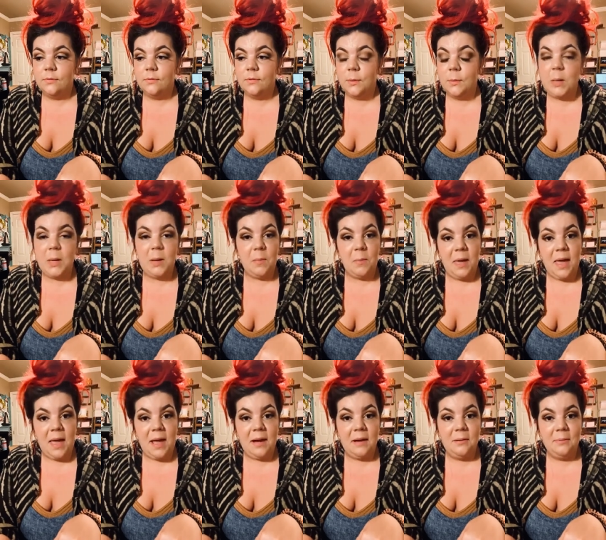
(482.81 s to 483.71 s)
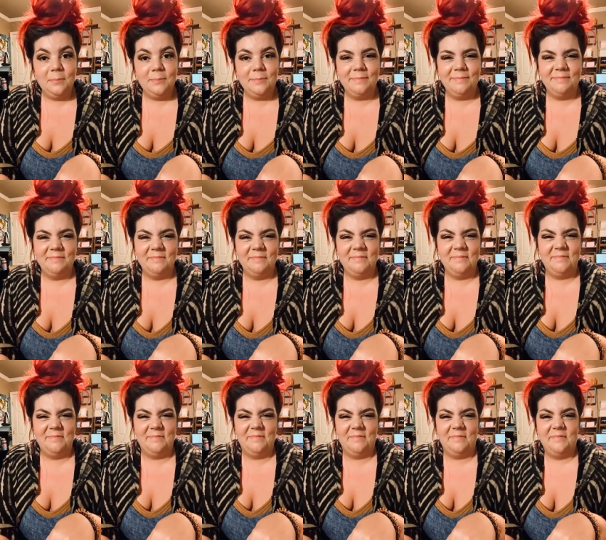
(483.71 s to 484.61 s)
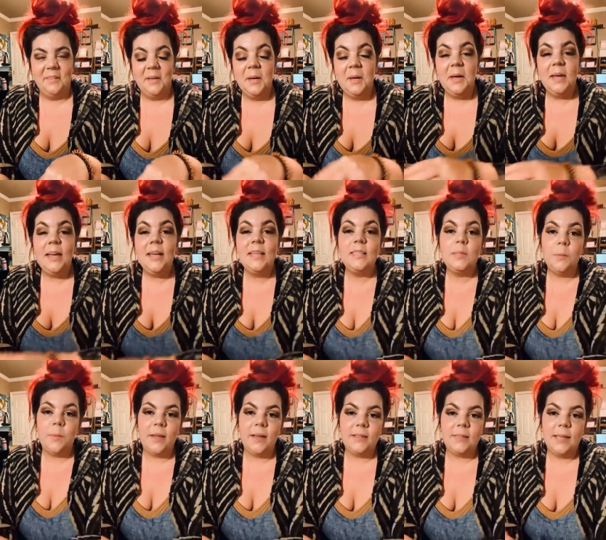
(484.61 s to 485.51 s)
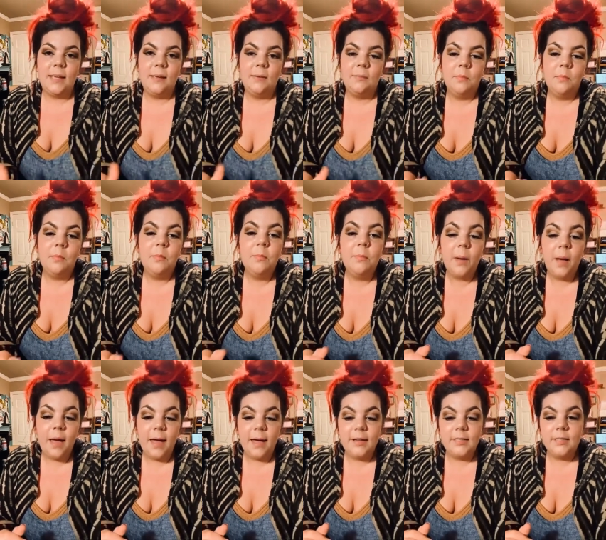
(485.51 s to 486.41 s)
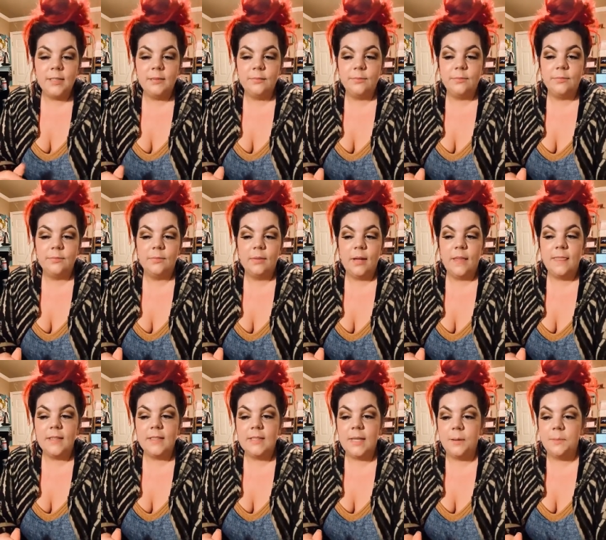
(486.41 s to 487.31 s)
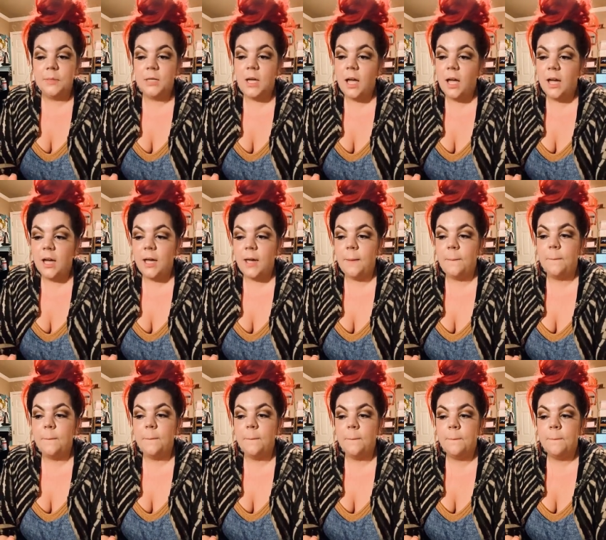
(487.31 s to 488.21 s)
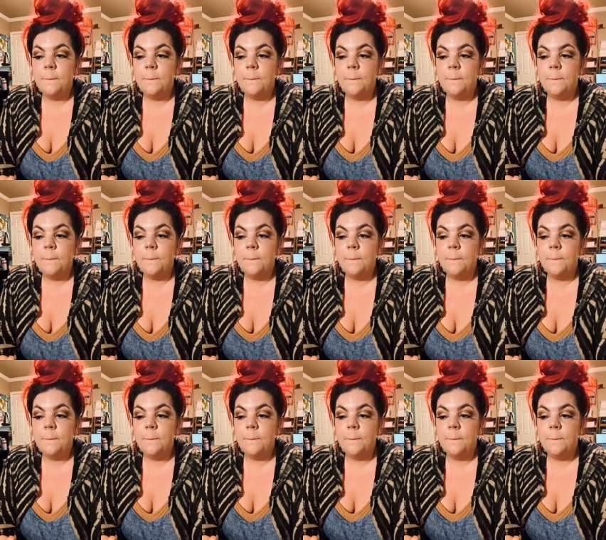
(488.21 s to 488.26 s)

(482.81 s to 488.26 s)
and being a maid, it's a blessing. But at the same time,